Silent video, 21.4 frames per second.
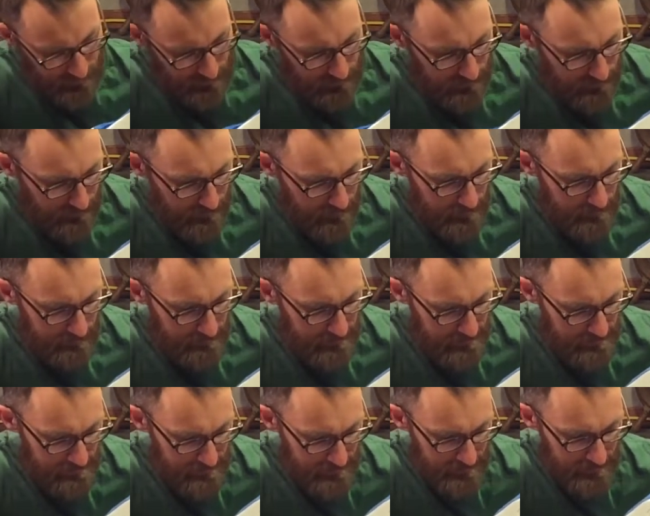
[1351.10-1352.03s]
You want to
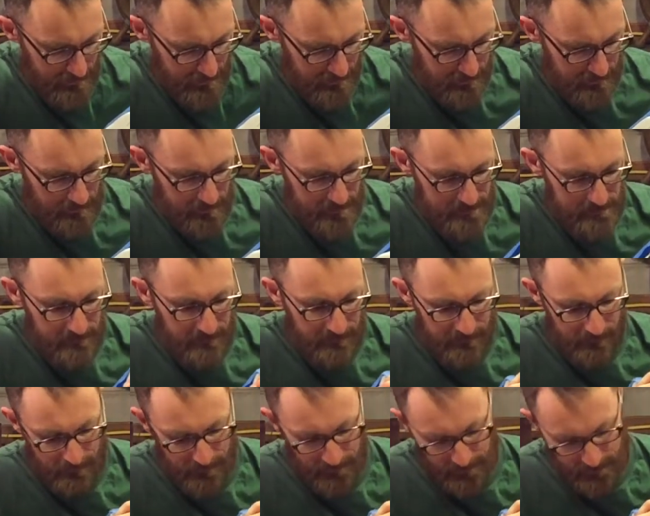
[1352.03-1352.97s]
make sure you do this
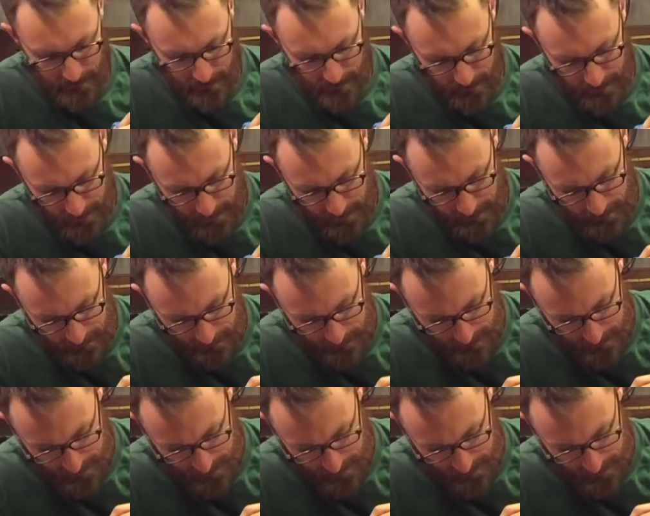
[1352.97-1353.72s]
before you go ahead and